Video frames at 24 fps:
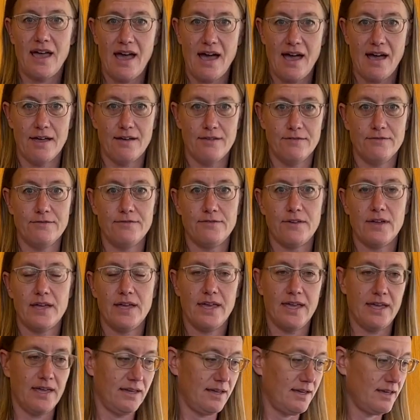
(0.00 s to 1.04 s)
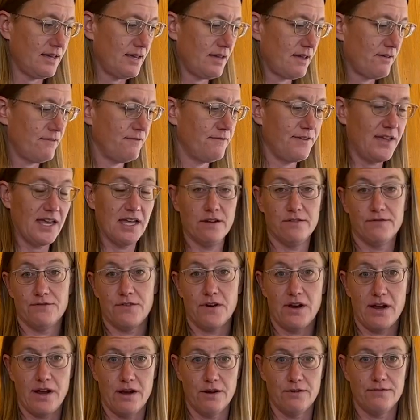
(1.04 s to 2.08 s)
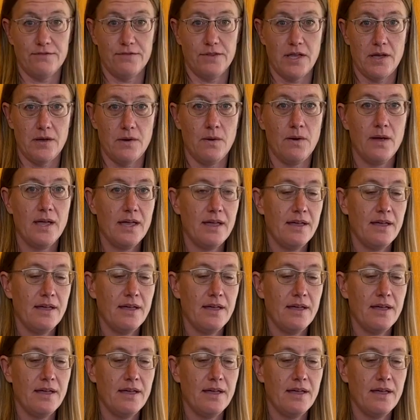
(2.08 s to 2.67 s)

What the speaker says: have a fan for airflow.